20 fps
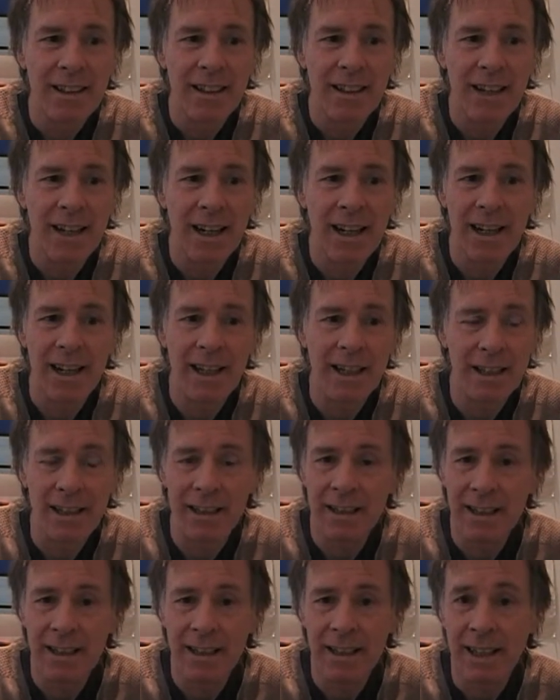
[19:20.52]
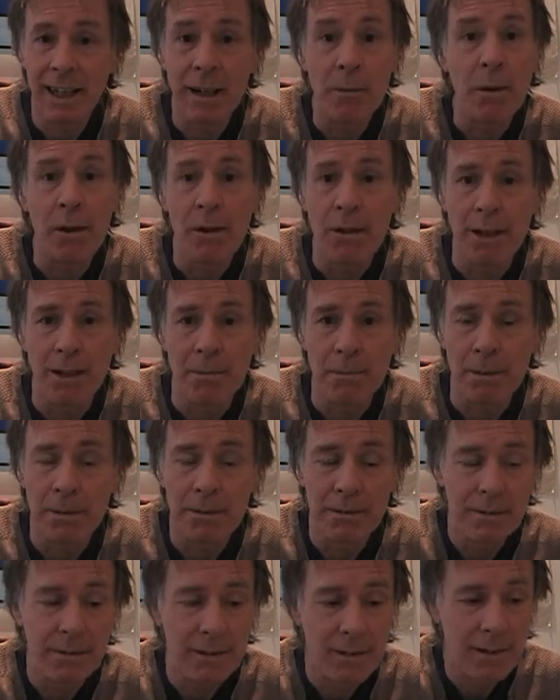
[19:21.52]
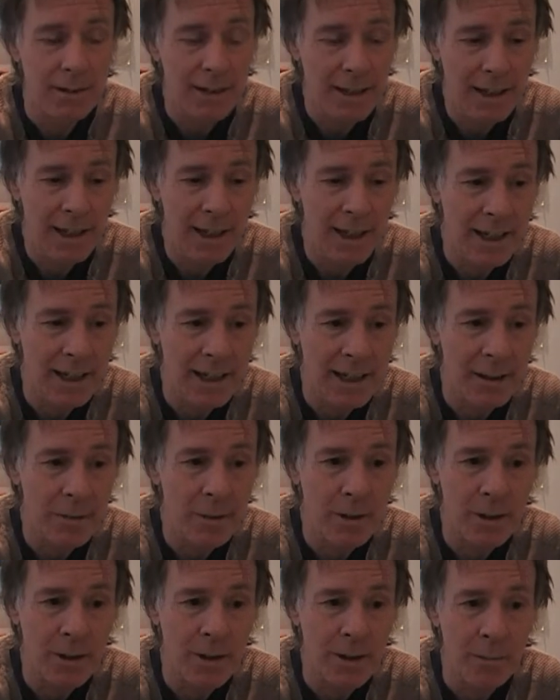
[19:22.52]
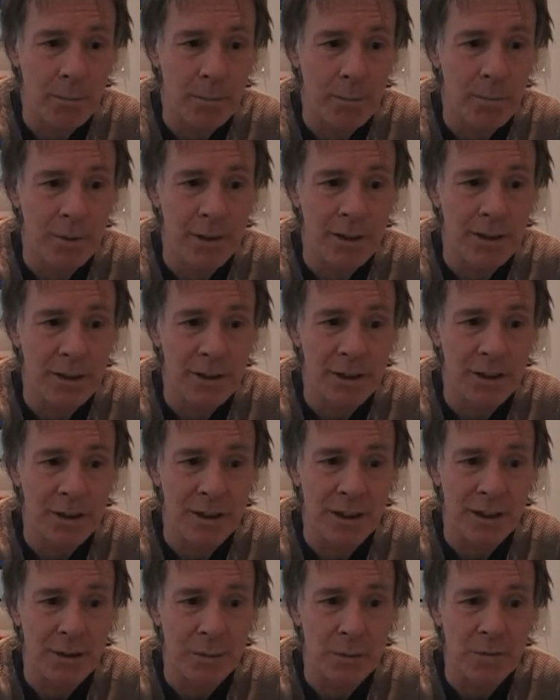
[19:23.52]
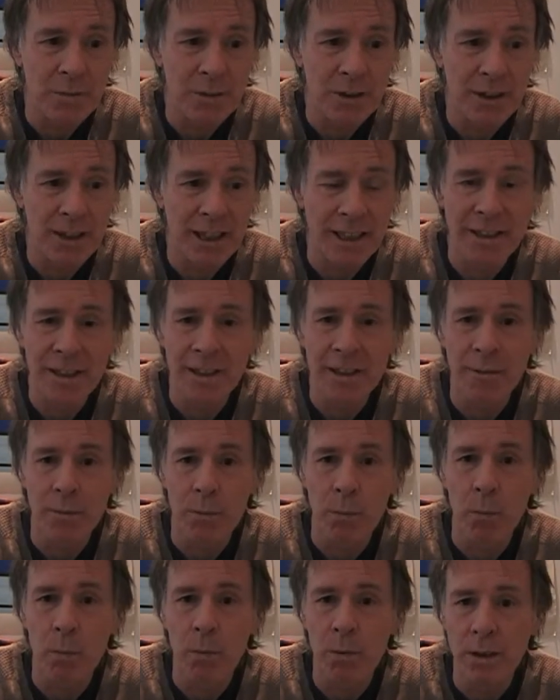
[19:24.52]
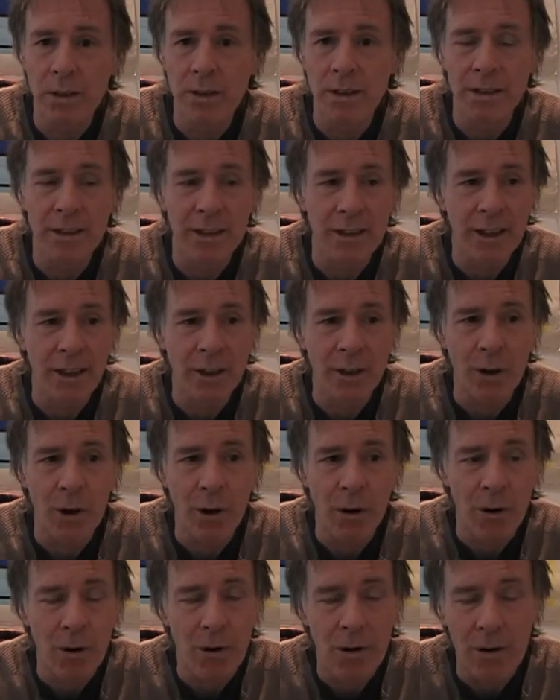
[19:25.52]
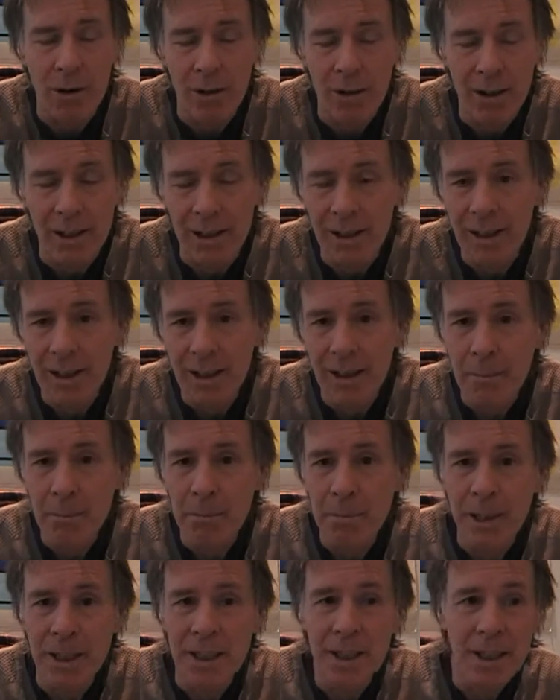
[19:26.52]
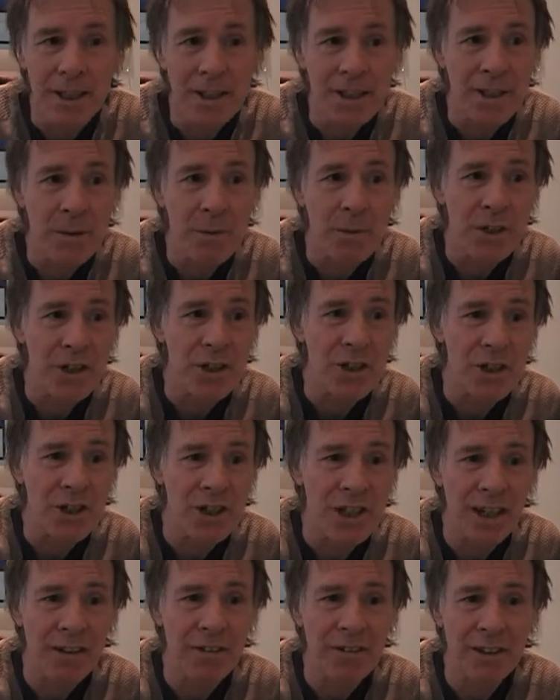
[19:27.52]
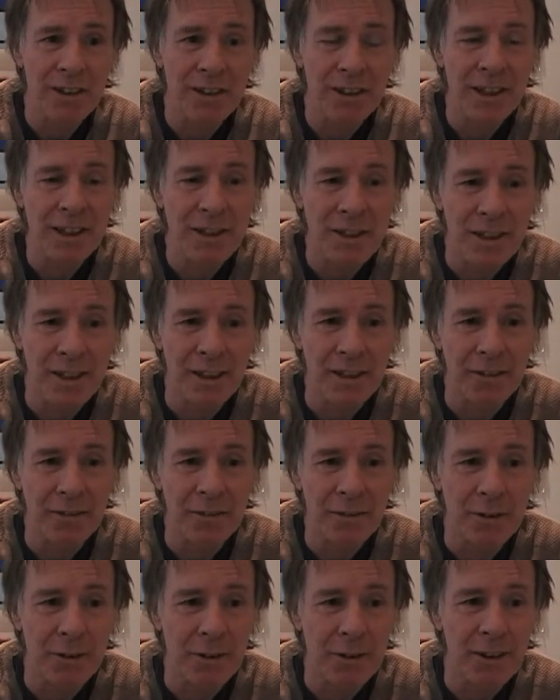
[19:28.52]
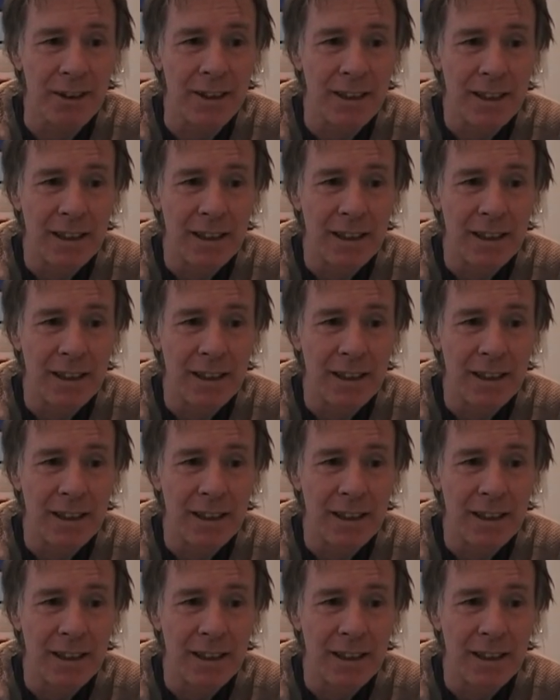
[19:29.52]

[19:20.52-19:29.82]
And I woke up. And I woke up with just this sense of wonder and awe, because it was definitely done for